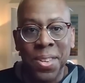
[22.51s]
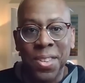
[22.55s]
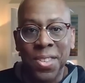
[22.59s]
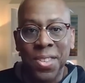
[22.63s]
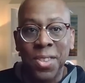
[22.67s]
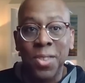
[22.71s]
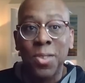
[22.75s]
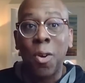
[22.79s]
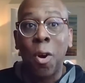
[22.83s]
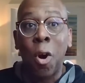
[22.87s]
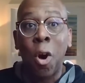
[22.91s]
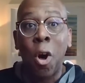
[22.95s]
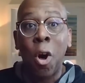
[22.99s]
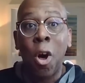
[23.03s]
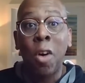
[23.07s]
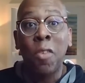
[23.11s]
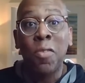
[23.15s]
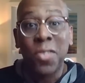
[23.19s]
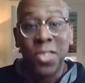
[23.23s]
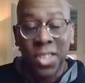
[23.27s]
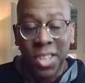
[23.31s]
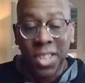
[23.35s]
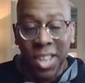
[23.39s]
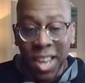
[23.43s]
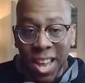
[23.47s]
This is off
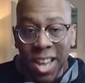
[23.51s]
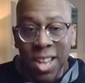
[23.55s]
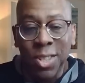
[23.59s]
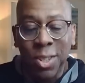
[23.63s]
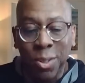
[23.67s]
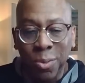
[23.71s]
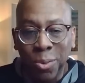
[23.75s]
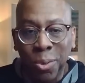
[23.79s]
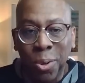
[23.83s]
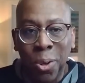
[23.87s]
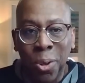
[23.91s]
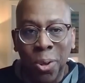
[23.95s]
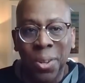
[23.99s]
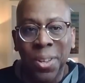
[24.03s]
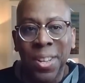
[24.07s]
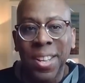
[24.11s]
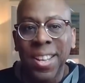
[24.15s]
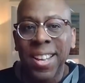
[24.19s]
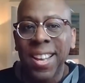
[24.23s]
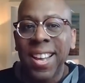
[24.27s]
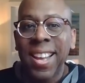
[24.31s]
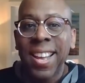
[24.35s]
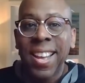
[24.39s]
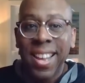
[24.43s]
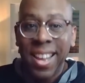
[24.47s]
schedule.
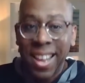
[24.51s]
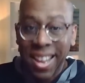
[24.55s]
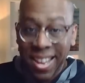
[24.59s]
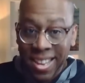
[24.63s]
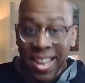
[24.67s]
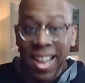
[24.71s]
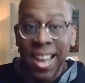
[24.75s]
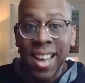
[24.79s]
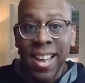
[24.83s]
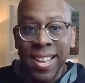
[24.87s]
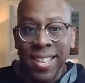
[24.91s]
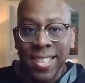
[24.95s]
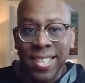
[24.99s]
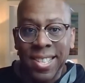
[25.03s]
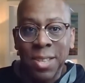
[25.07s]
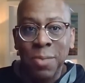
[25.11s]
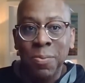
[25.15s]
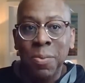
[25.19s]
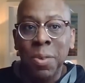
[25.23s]
Yes,